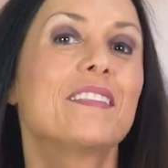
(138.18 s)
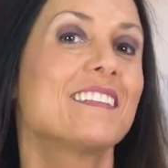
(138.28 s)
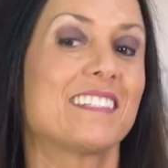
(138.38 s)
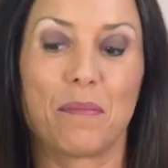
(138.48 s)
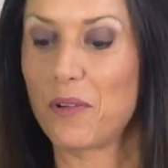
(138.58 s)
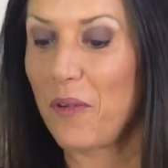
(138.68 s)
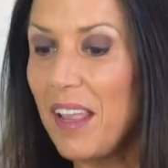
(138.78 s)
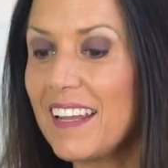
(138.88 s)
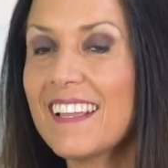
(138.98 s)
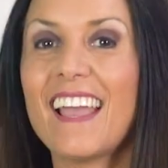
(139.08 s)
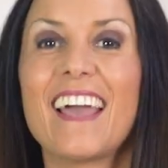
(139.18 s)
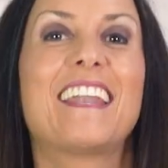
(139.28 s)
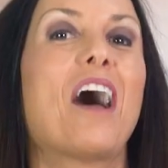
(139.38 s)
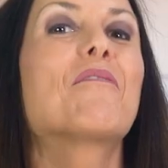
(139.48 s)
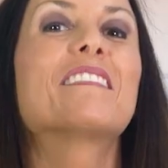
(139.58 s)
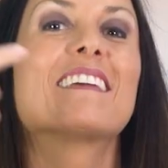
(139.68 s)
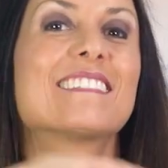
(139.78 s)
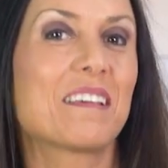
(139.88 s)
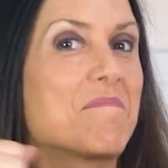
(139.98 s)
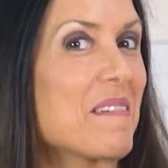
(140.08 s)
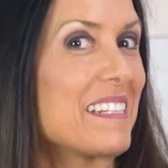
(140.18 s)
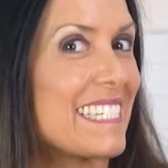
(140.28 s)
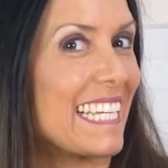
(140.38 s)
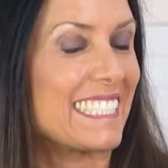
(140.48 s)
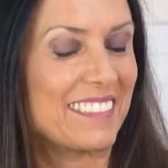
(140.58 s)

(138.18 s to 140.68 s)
did some grating, and now we did some mincing.